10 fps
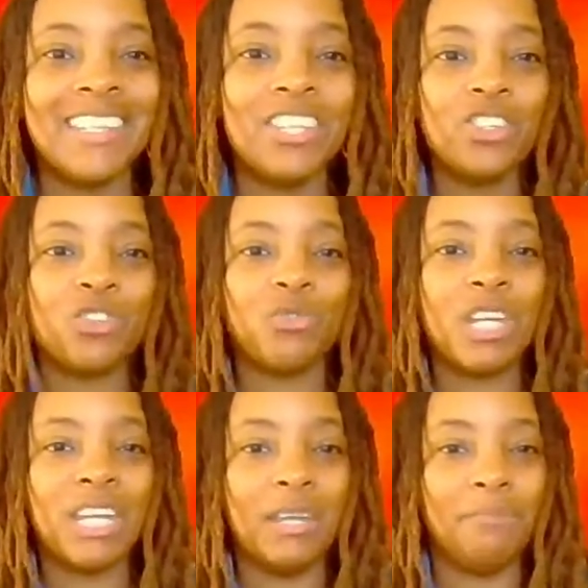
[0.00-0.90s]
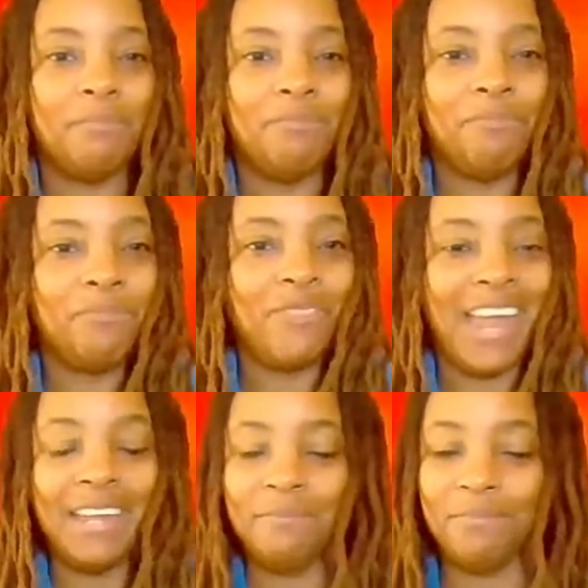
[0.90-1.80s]
the stream.
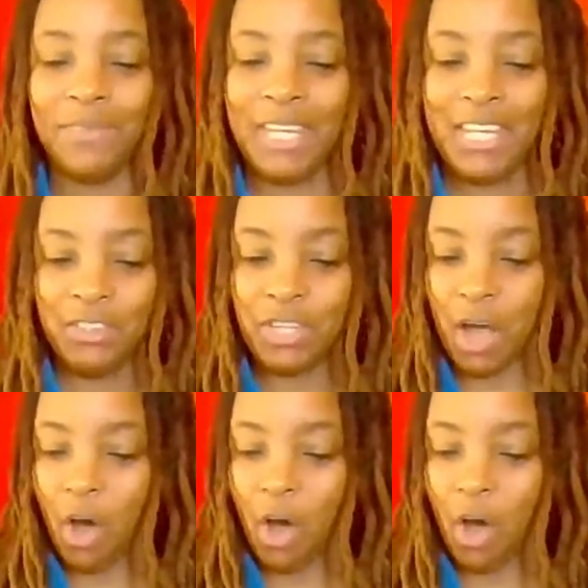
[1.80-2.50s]
Right? So